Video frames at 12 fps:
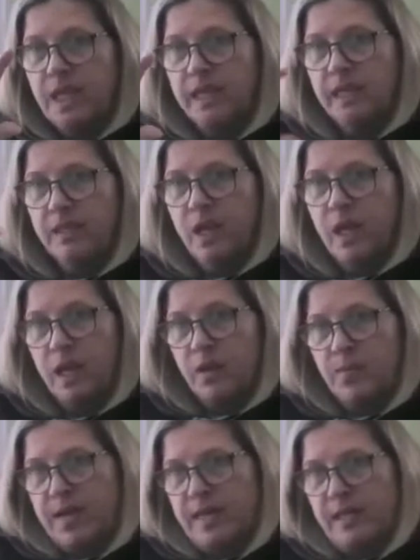and
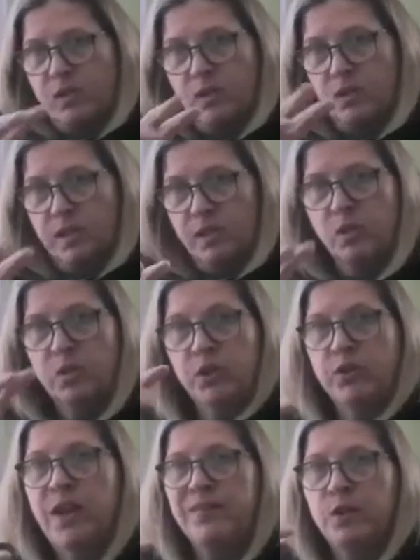arraigns so
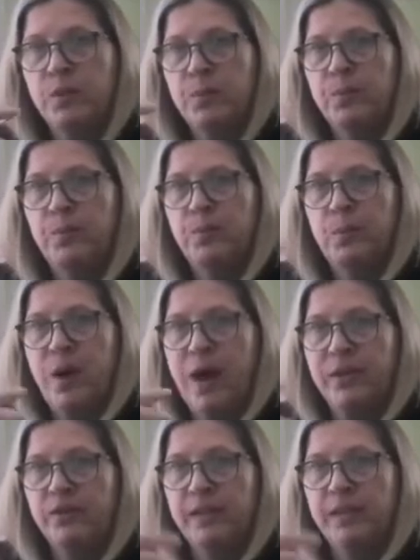you're never,
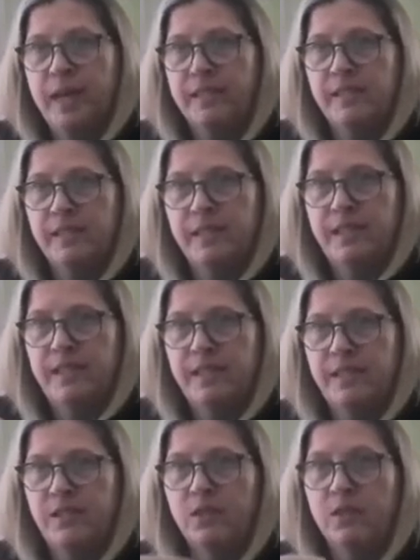while you're in
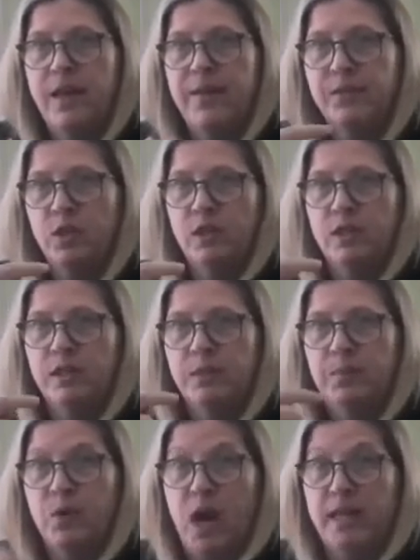custody, you're never
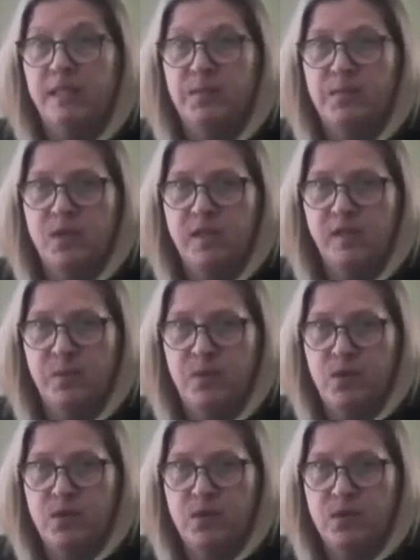brought to municipal
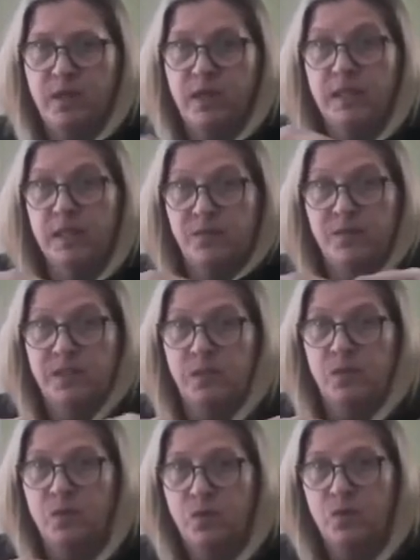court, like to the
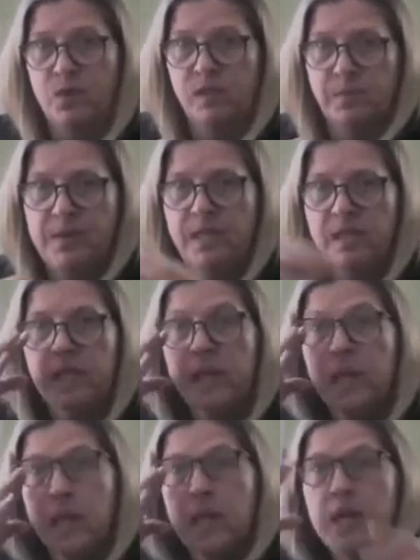physical court space.
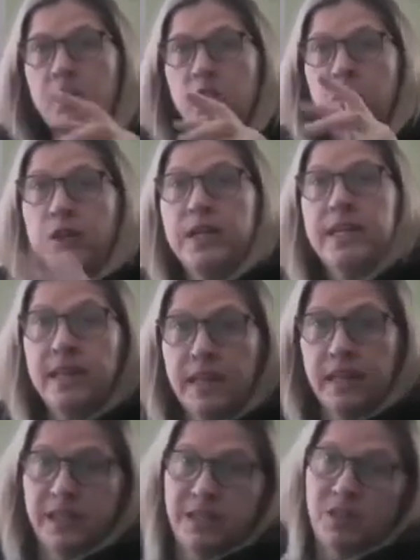You're in
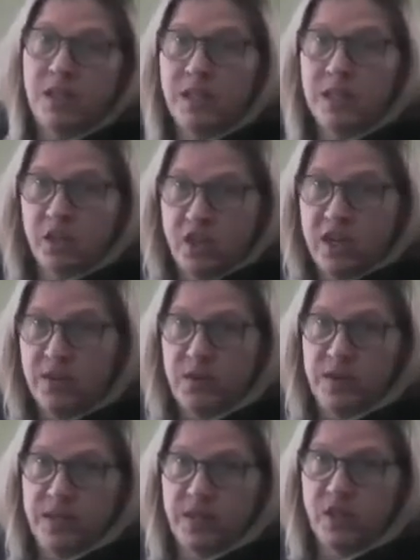the
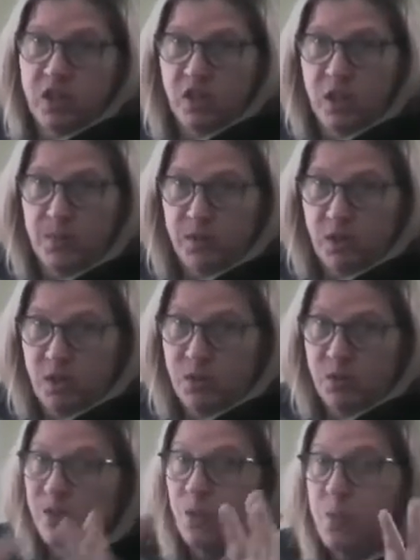jail and the judge comes to
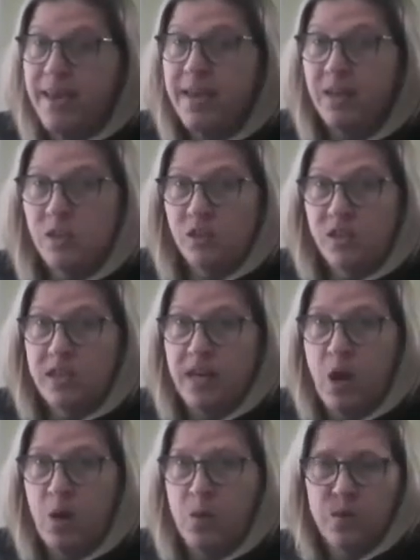you. Is the way I understand
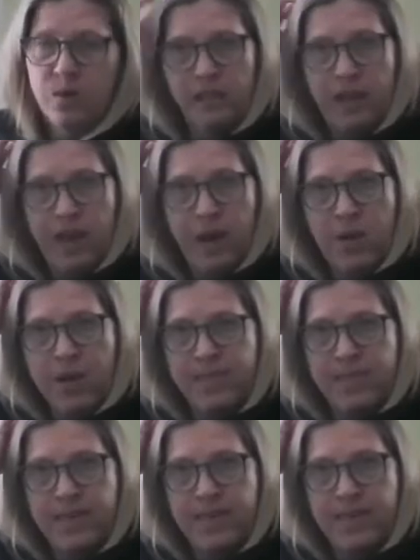how it works now.
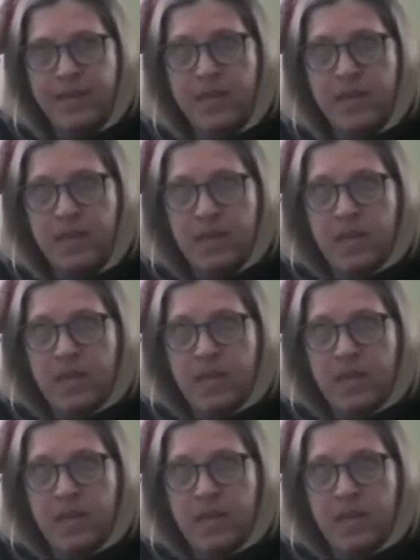And then,